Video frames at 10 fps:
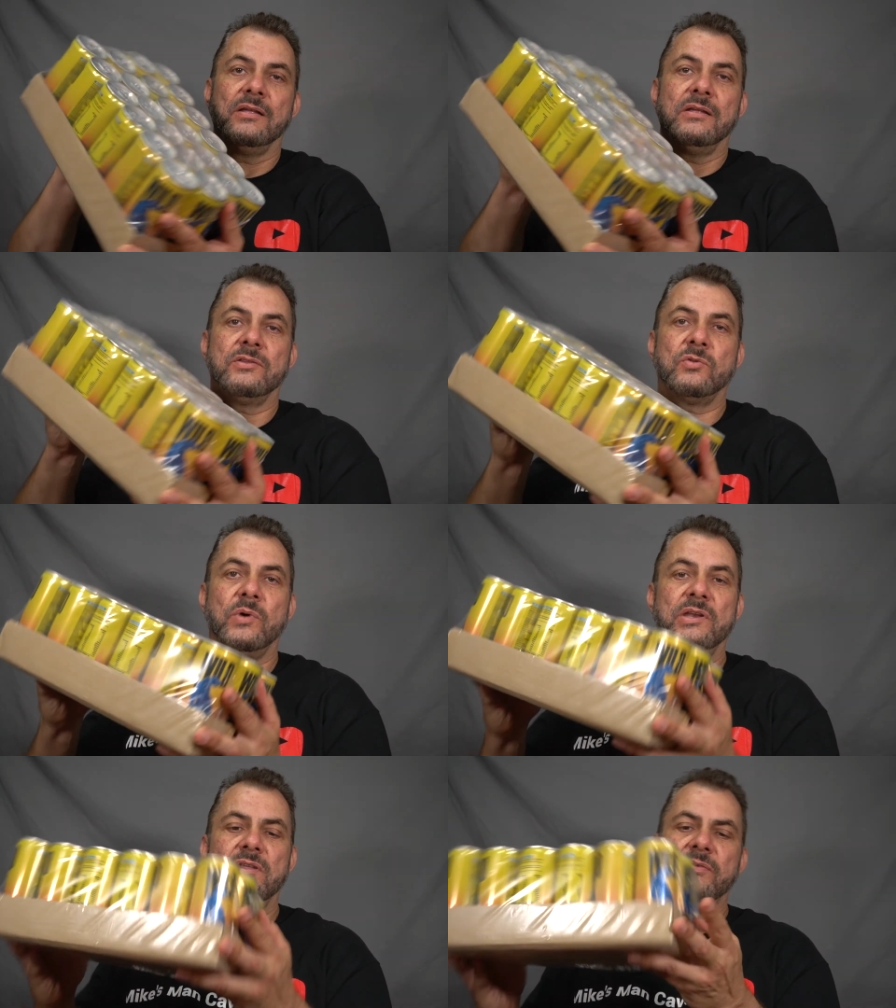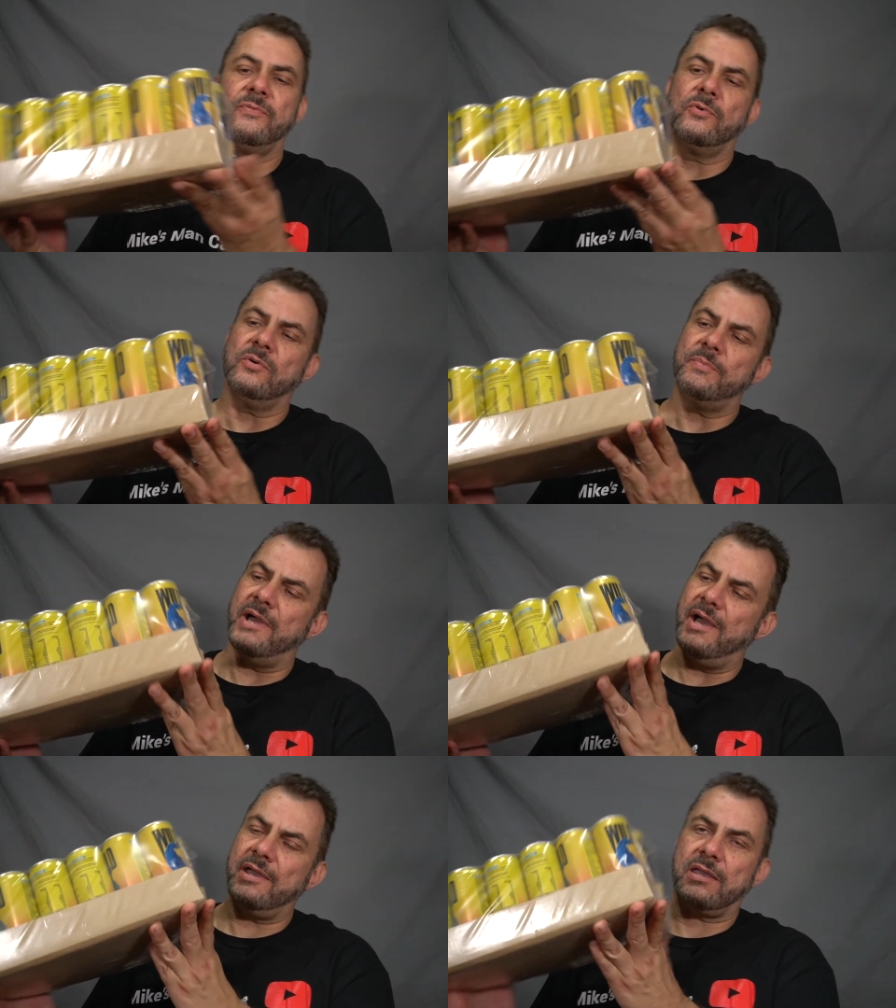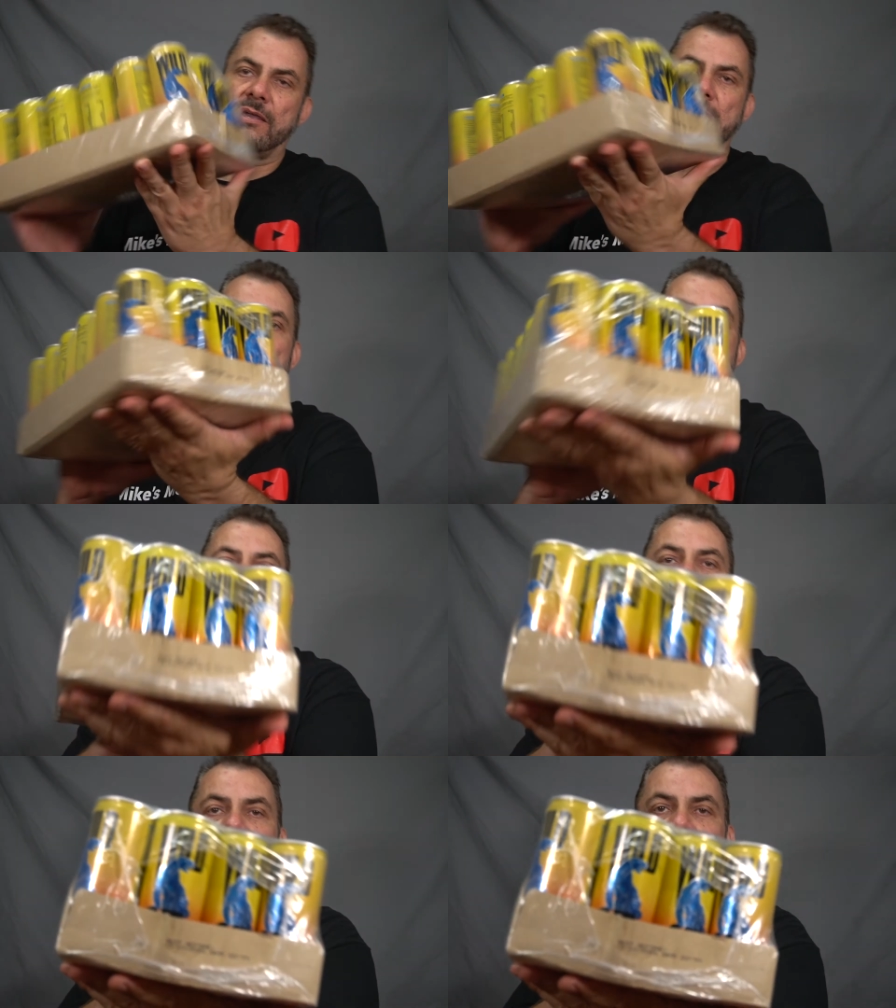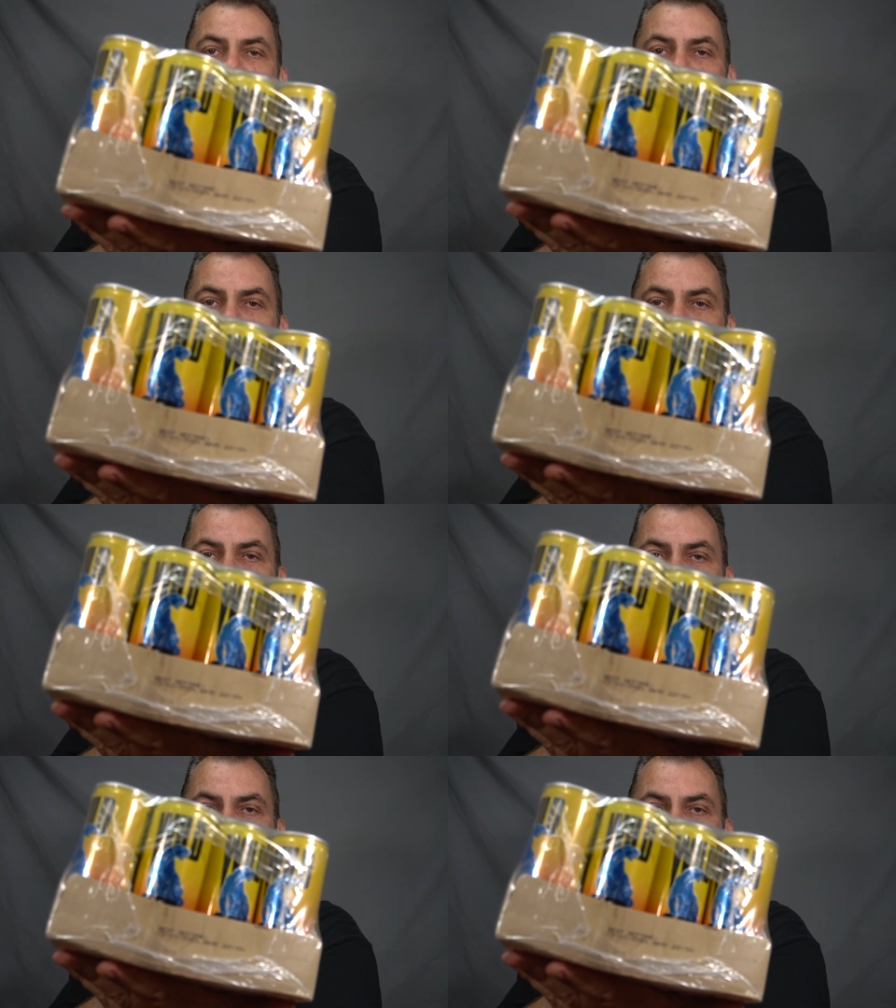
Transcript: a 24 pack of